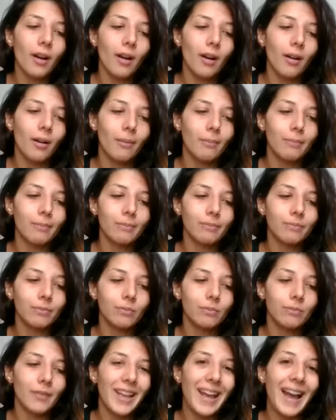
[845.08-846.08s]

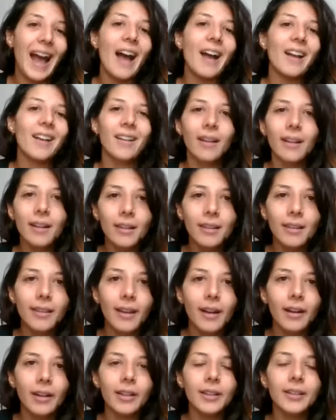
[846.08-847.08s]
angle
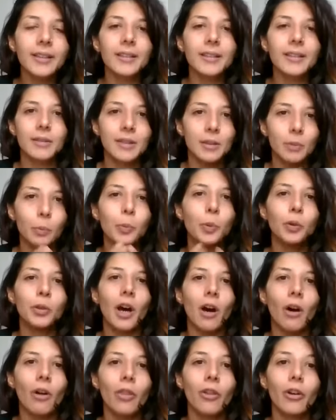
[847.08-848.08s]
there to
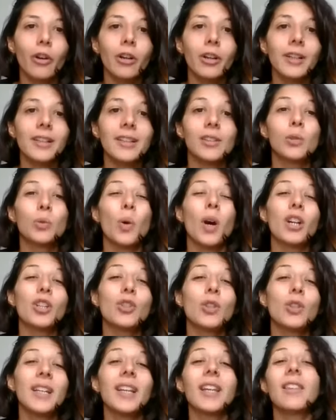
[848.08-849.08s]
put out there is to
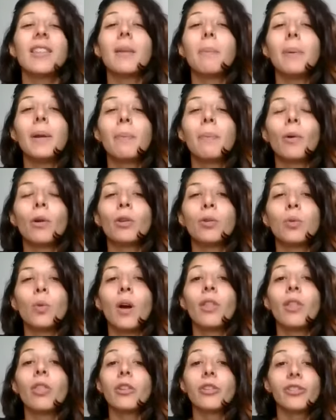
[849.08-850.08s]
actually get the people to
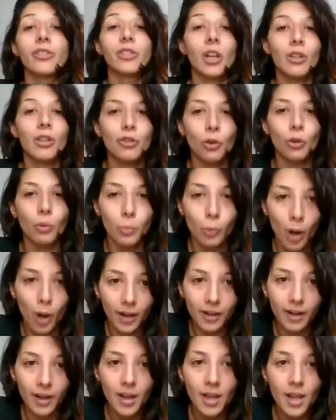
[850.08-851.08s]
understand your
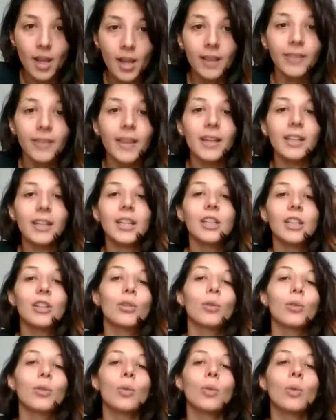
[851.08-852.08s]
brand. They
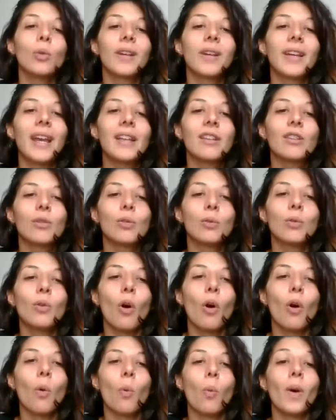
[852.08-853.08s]
need to get to
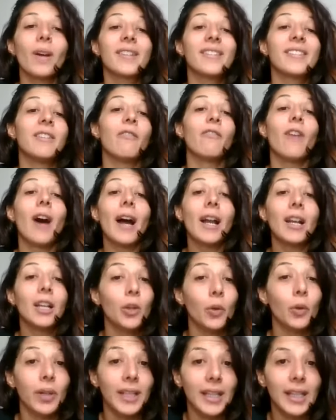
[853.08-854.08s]
know what's the
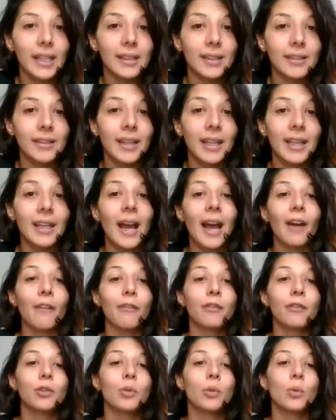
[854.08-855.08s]
value in it. They
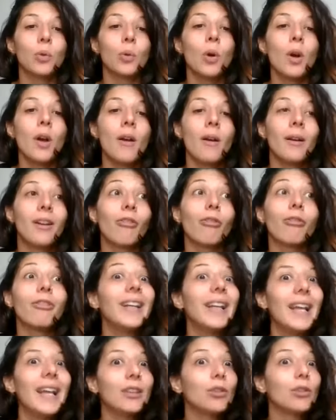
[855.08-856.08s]
have to
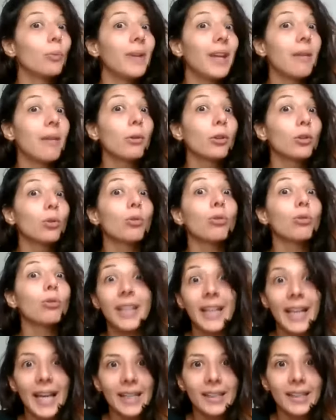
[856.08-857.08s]
relate, to be able to
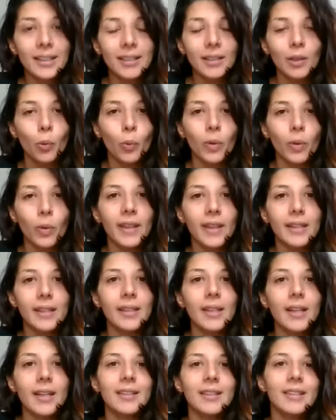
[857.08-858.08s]
relate with
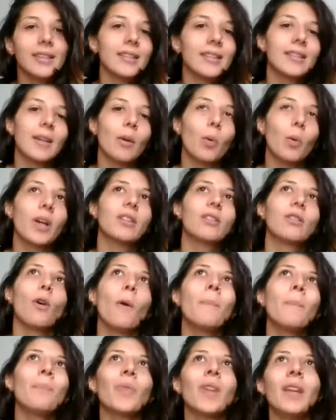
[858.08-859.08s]
it. This is the way.
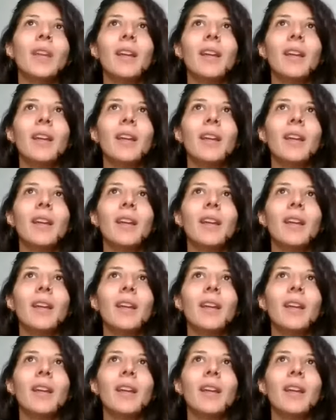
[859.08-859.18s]
So